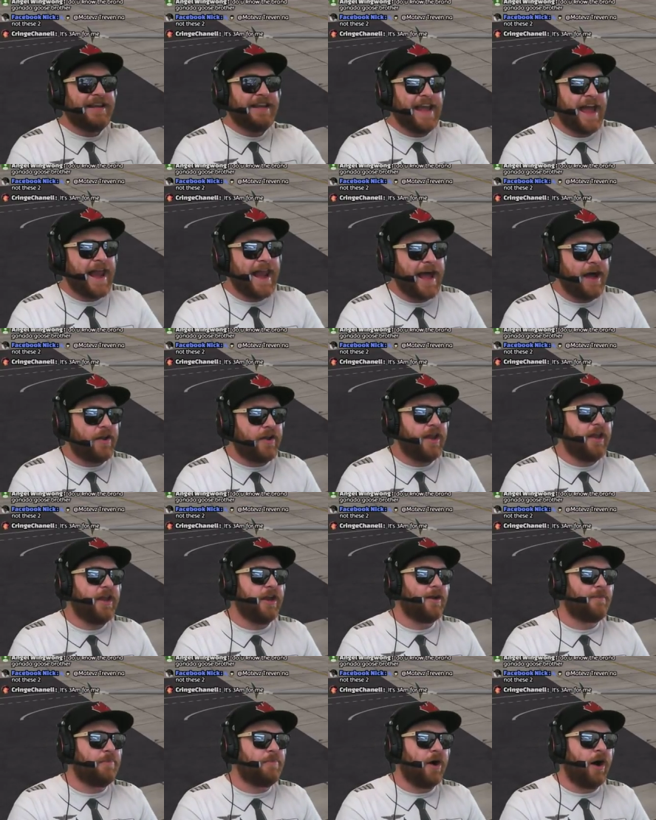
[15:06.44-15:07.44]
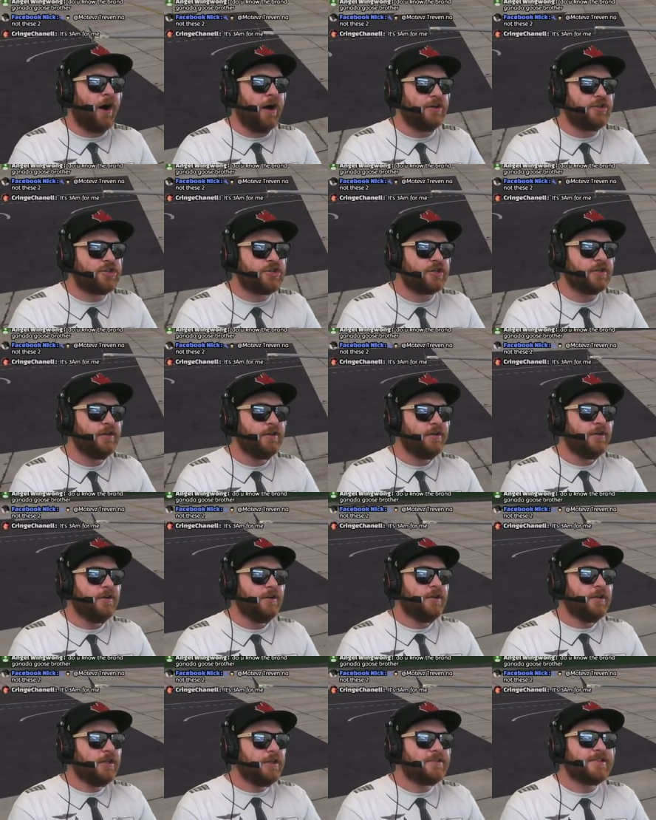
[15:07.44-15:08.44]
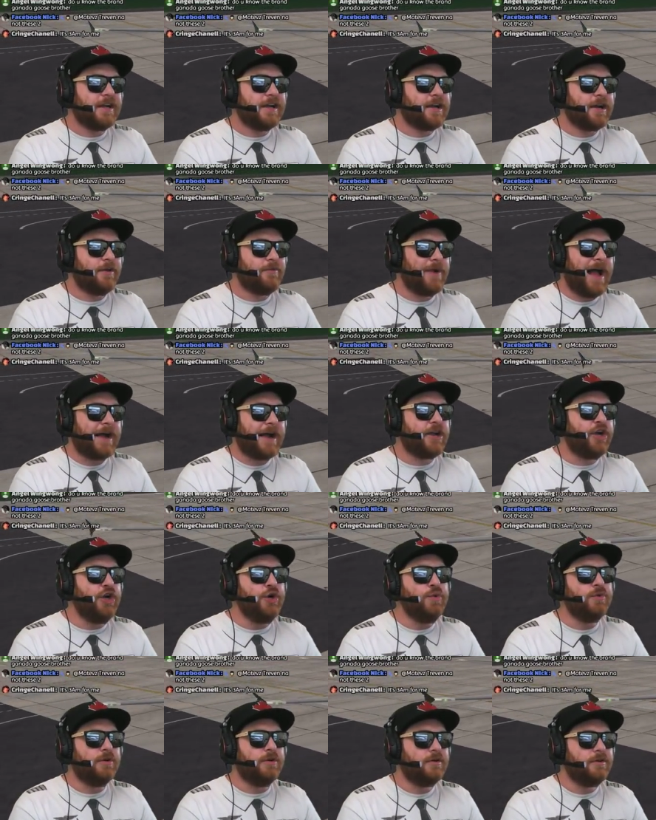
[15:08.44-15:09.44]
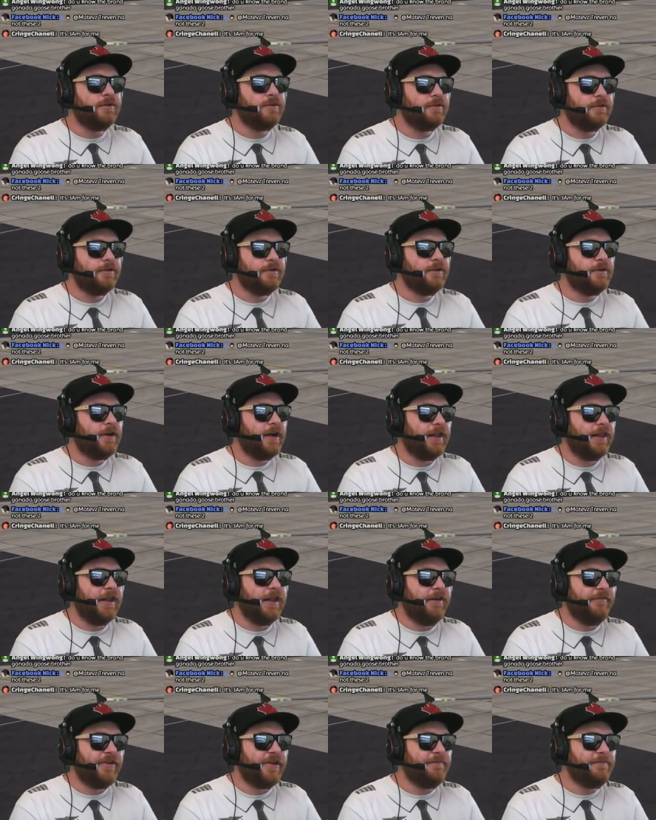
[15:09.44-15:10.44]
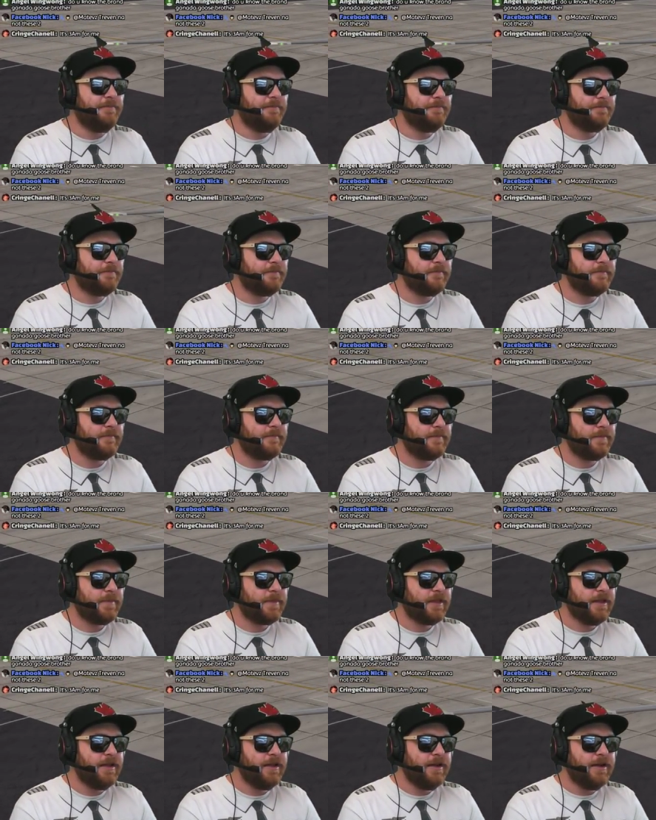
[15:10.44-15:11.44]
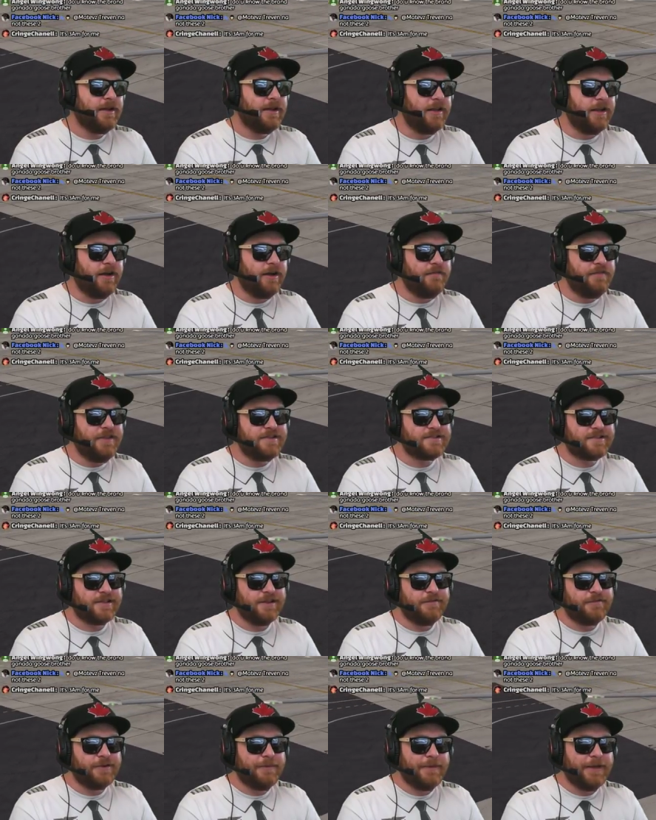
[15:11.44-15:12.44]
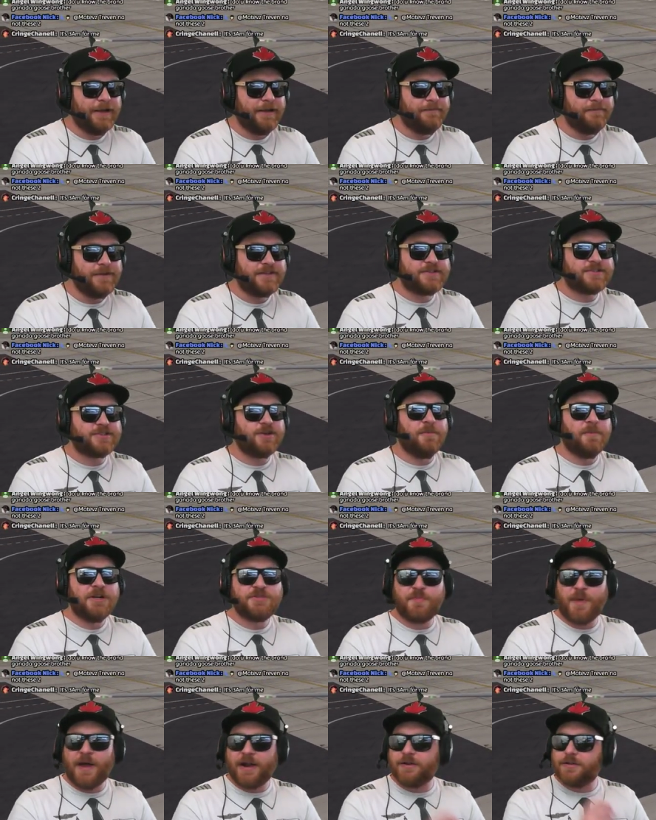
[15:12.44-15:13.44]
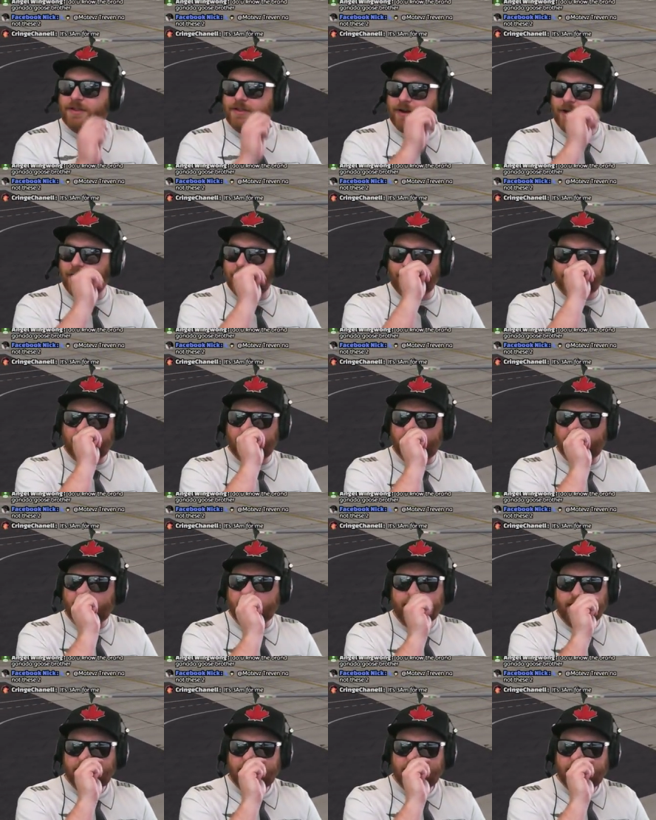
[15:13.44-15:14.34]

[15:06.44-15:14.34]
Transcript: get out of here, Ponch. Looks like a raccoon. I love it. Love this livery, man. It's so much better than their other livery.